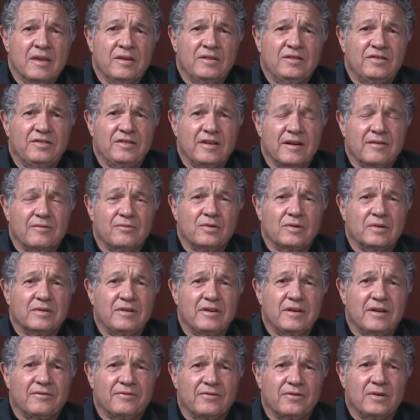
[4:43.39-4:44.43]
several
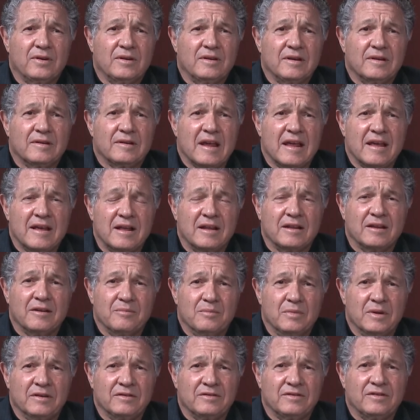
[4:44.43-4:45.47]
different
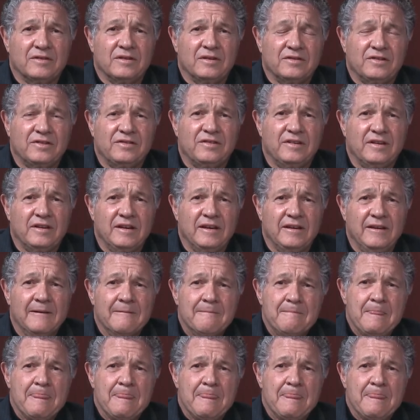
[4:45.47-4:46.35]
elements to see